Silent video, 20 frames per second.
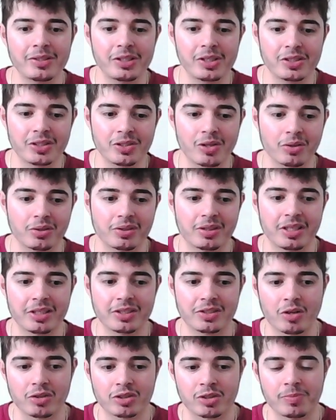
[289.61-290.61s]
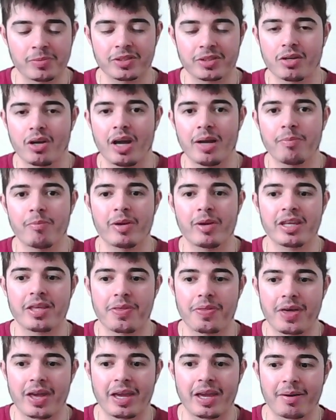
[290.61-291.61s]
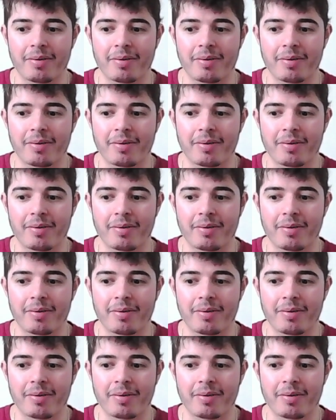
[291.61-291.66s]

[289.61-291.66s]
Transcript: starts to come a time where you think,